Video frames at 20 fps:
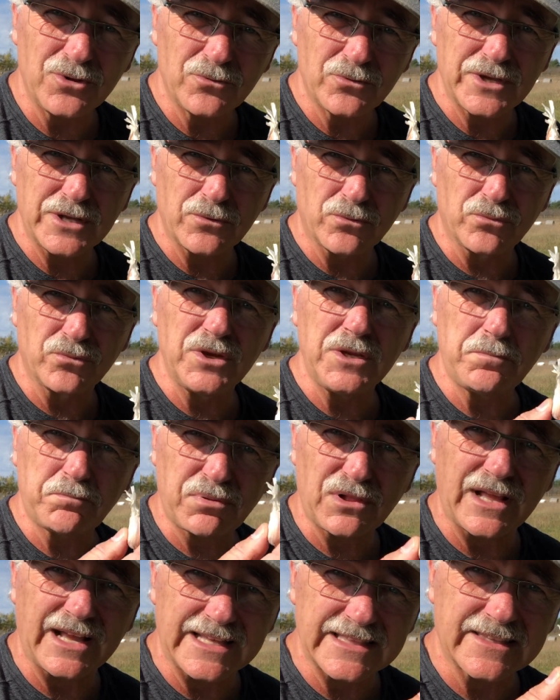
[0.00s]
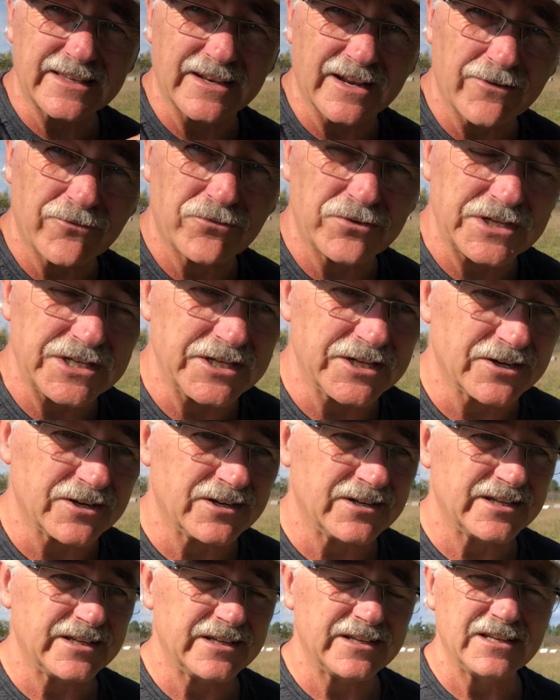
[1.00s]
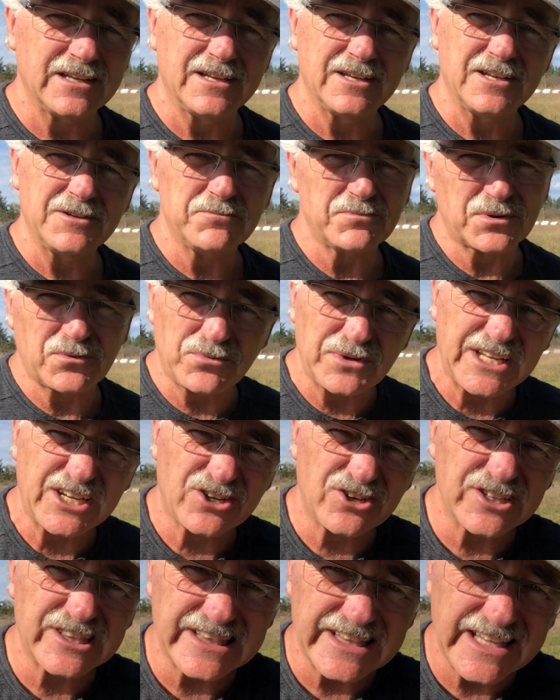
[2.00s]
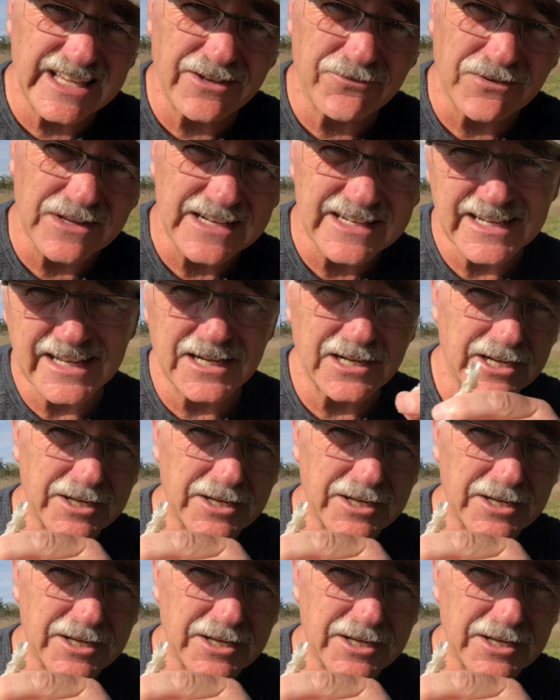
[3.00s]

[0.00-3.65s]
We replant it every year, but we could leave it in the